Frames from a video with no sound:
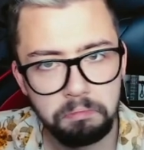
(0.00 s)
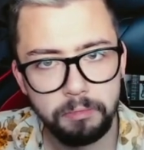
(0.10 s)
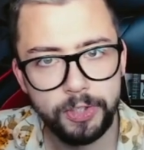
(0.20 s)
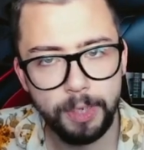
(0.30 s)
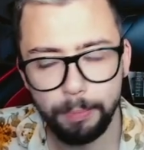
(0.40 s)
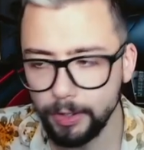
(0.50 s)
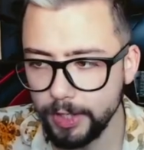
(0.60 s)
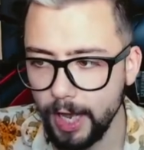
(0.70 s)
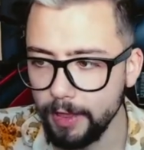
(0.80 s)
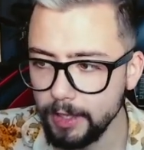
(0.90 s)
Simple as
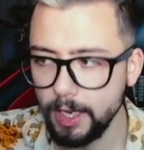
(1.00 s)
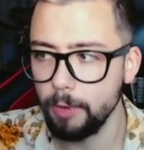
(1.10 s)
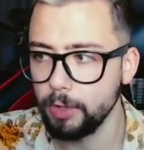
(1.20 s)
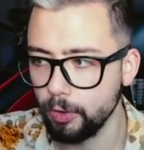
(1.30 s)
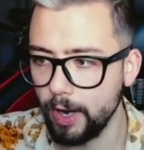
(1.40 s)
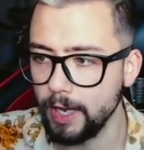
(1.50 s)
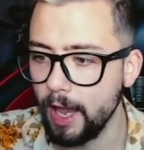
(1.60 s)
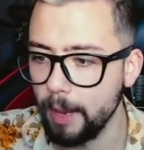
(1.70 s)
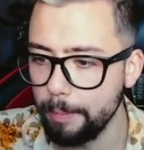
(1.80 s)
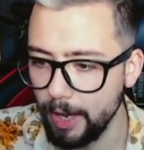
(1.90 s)
that. That's how to create
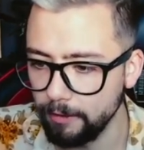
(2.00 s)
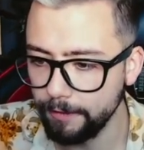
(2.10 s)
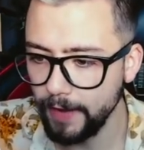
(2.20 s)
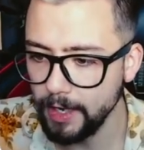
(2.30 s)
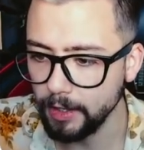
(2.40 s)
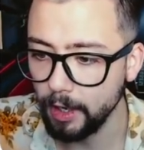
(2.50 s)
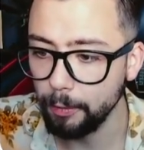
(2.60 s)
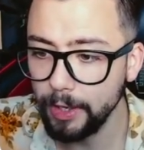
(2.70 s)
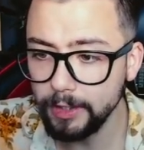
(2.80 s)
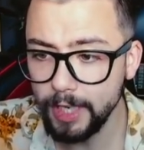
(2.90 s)
a bit of a fader.
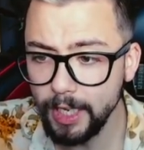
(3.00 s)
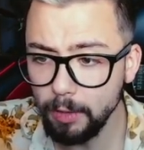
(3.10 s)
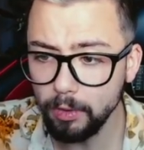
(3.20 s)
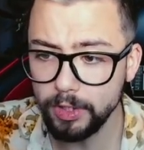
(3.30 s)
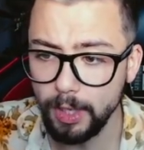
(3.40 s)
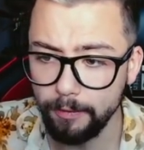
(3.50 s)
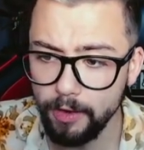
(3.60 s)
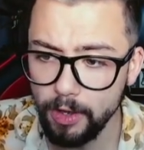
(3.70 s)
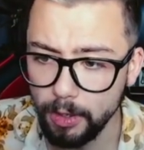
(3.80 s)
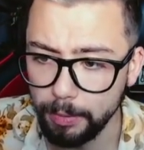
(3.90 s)
We can take it one step
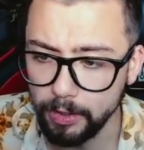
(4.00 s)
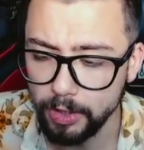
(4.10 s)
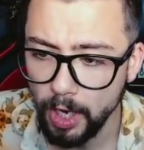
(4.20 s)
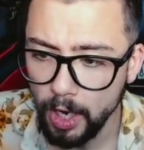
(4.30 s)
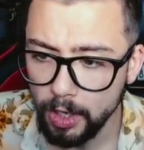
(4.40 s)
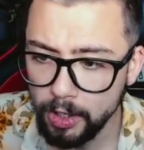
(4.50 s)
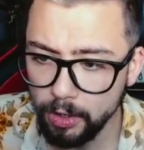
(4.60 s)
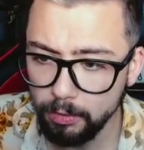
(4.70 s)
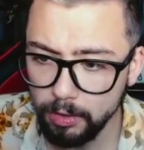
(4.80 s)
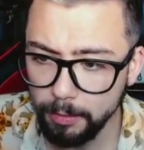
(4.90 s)
further because
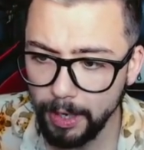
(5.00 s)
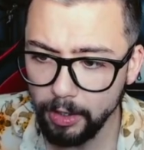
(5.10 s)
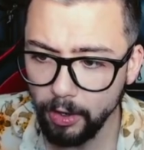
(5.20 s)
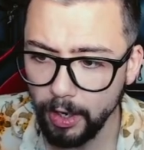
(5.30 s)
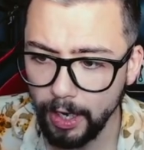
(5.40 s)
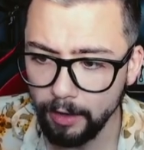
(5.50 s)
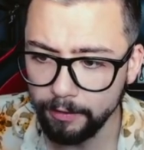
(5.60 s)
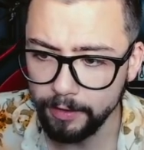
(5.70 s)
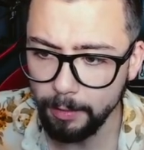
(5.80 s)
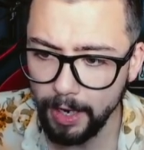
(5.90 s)
you might
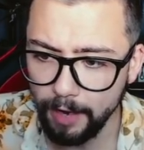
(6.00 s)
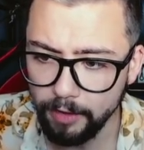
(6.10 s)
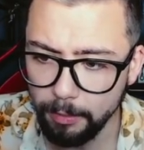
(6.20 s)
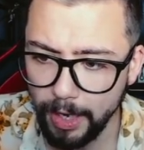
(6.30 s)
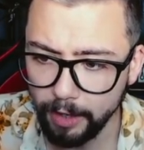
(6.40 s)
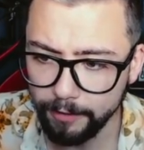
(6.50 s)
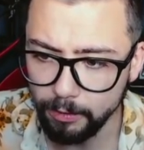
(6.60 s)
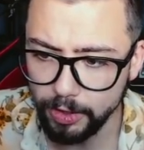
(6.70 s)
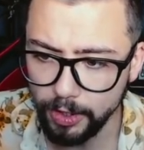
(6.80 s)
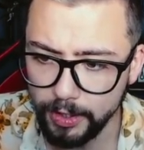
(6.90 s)
have your microphone
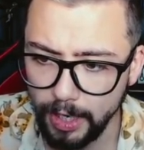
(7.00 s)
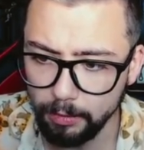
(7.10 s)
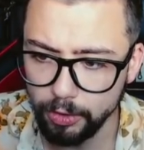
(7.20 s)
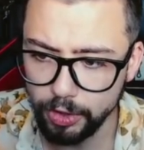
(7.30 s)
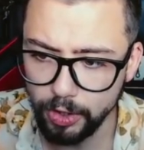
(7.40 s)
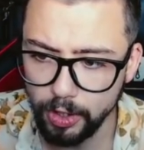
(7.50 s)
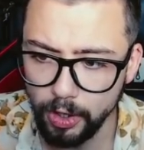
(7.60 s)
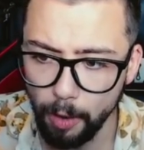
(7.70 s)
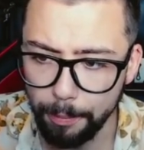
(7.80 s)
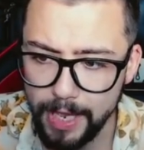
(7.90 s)
turned down just so you're
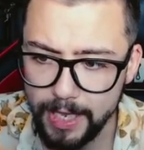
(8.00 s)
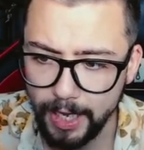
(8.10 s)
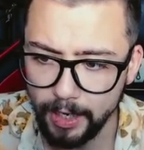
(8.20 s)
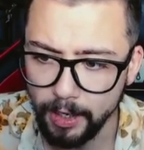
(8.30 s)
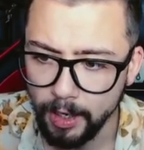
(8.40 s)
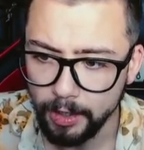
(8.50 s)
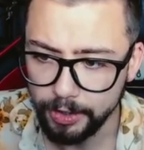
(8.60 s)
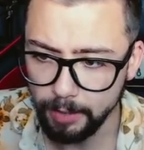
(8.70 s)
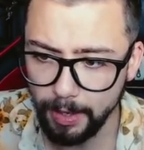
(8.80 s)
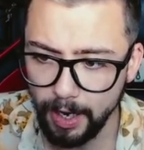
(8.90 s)
not peaking. So
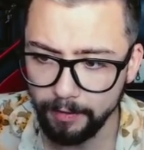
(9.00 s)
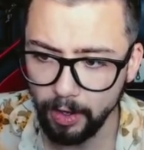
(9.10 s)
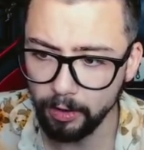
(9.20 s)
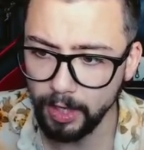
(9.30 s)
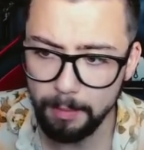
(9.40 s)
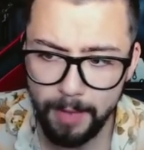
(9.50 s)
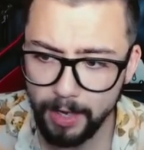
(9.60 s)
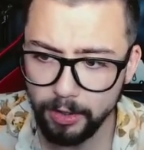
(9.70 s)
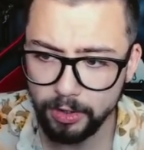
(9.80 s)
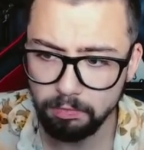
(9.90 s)
you might have it on like
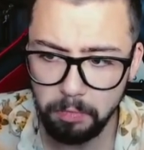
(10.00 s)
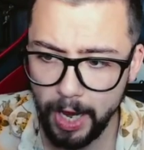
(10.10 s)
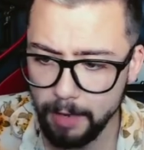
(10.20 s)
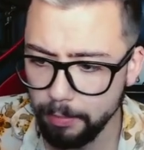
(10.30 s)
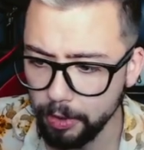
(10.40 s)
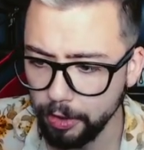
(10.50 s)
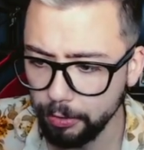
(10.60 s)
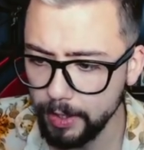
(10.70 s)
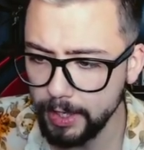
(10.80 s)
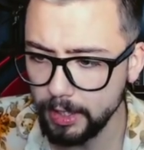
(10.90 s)
-8.3
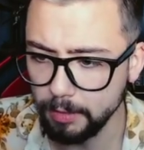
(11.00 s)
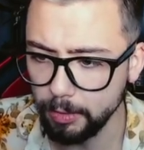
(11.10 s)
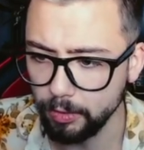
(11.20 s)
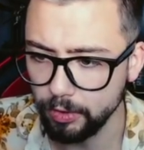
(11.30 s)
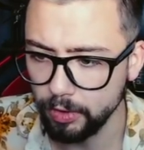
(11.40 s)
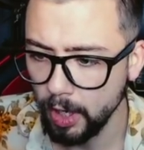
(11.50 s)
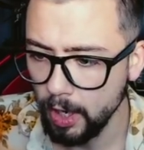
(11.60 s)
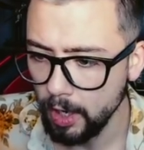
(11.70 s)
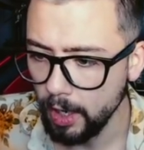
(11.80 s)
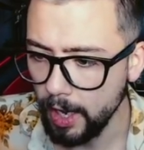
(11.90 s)
decibels.
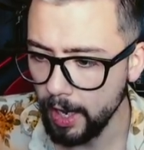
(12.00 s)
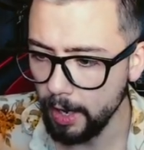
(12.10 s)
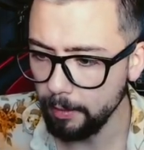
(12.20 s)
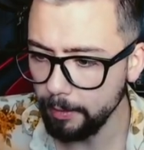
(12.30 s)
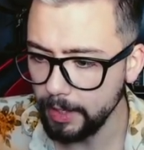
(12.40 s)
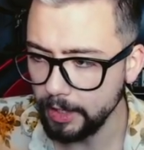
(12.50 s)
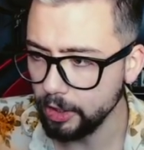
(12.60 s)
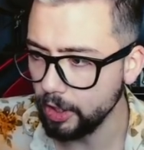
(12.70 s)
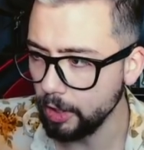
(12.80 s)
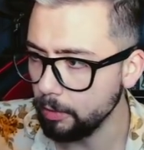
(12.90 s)
What we need to
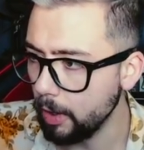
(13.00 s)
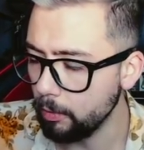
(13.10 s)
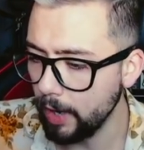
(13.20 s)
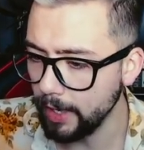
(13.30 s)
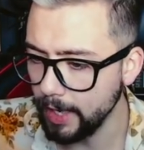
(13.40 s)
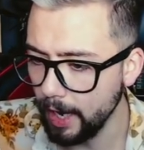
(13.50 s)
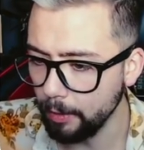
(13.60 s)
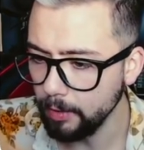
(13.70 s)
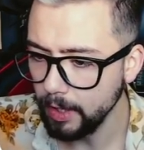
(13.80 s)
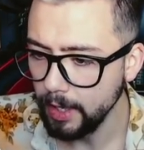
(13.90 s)
do right
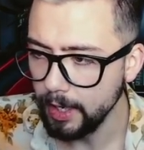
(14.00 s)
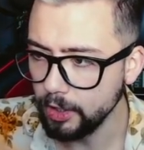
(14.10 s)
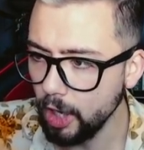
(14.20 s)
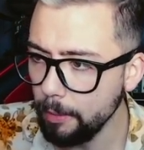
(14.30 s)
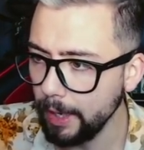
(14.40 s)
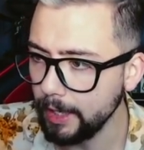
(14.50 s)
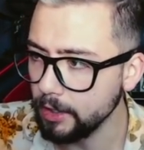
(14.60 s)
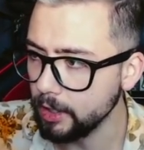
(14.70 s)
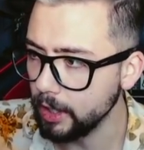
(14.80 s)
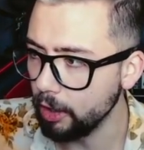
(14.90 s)
now is go back
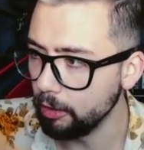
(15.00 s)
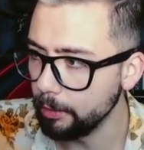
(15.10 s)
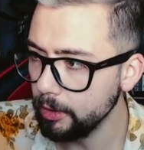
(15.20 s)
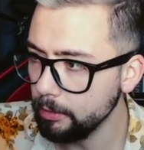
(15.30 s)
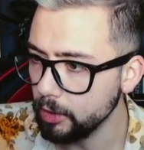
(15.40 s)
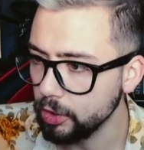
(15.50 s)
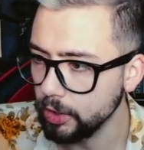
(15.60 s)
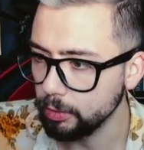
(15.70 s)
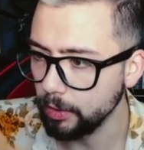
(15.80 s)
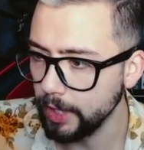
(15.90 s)
into Lioranboard. I'm going to shut
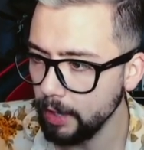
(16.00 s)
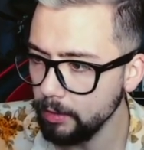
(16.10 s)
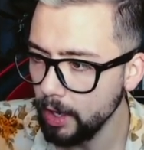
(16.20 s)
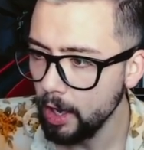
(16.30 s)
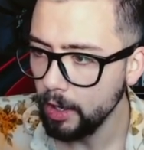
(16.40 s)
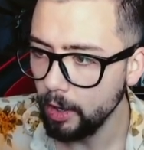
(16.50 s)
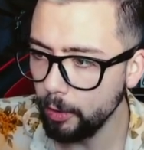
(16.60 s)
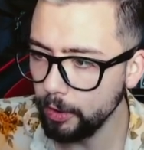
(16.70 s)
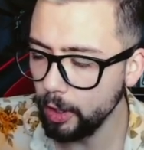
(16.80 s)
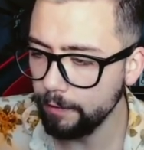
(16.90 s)
this one down.
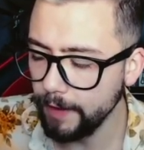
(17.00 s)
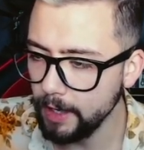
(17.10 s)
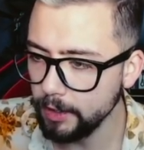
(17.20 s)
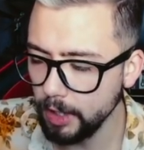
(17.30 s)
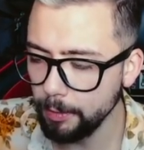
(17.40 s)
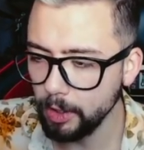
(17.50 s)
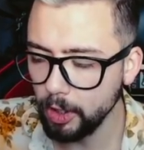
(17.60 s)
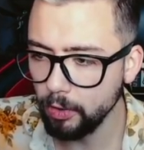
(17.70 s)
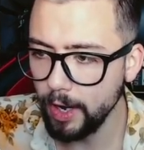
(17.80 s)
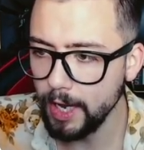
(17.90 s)
Audio faders. I'm going to
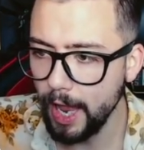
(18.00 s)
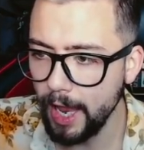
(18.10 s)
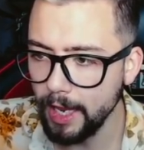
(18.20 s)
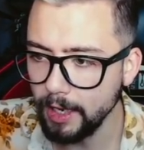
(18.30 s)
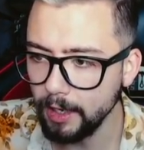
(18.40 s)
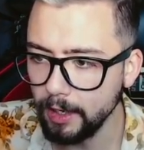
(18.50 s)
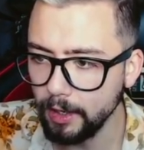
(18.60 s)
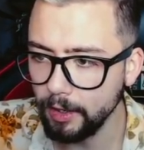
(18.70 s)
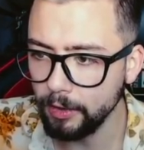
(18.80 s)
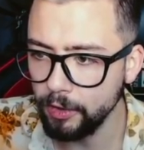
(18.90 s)
create a
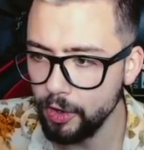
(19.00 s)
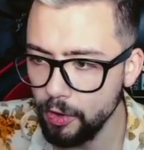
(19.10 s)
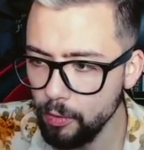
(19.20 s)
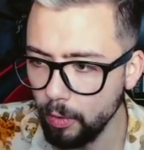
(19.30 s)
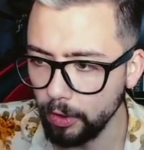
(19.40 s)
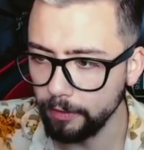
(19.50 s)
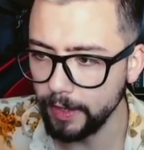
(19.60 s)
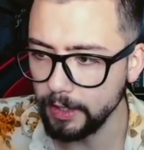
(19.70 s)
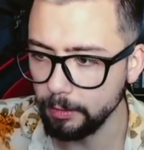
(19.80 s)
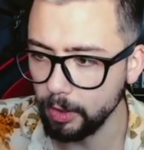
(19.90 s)
new one of
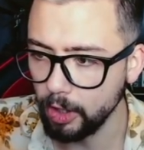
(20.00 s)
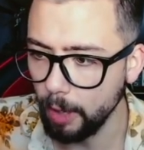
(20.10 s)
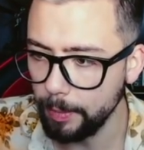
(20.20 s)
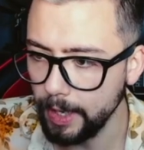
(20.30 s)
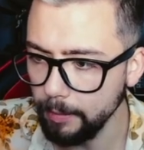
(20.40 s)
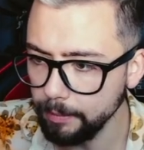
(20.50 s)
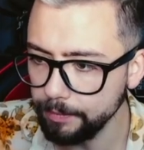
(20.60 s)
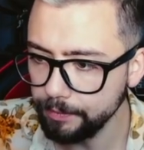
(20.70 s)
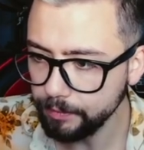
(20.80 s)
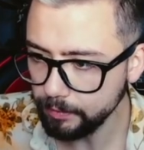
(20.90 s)
these. I'm going to copy it
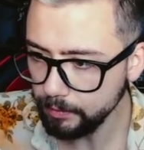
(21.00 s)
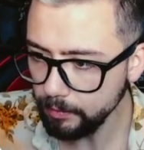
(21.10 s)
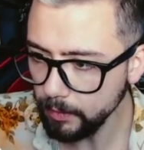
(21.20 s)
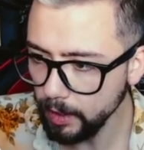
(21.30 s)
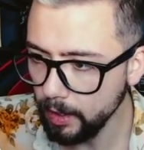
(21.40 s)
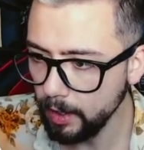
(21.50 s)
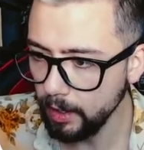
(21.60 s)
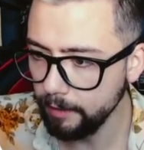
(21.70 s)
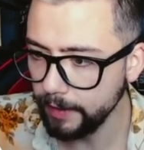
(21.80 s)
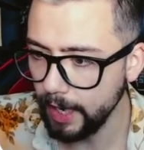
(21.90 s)

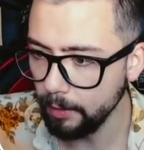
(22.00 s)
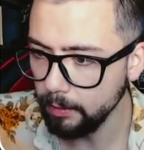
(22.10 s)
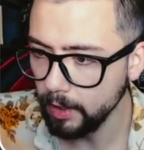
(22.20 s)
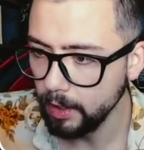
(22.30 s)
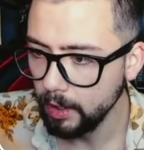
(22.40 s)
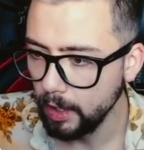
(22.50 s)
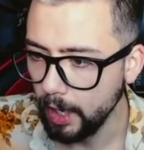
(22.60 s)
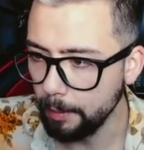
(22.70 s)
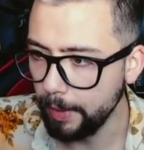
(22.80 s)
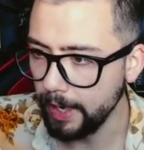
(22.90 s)
for now
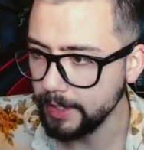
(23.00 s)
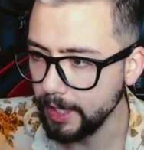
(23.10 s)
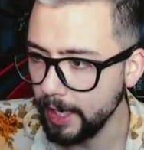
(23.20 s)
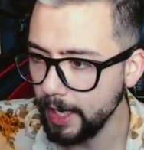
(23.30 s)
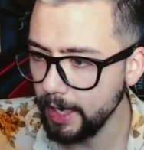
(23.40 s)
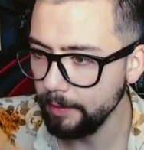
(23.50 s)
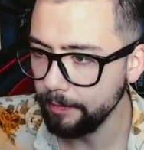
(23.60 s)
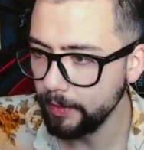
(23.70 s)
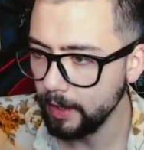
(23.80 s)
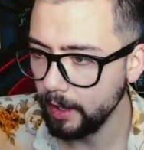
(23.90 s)
and paste it here,
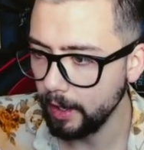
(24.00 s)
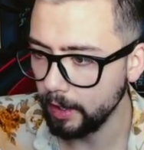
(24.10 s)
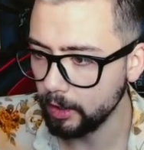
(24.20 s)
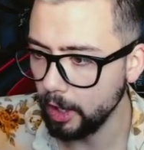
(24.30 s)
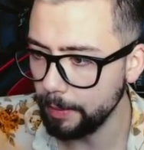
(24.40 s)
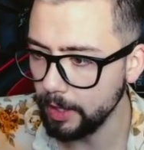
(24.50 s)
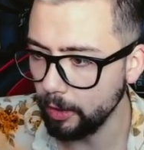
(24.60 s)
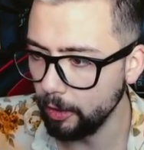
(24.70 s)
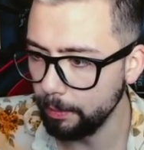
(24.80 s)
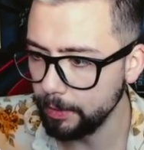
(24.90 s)
and copy
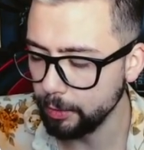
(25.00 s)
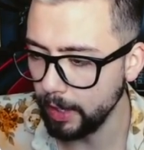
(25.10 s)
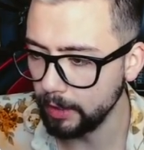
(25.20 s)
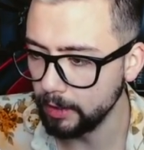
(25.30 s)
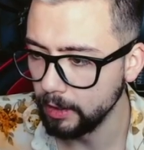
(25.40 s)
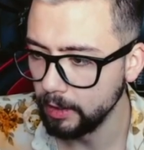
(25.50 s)
that up as well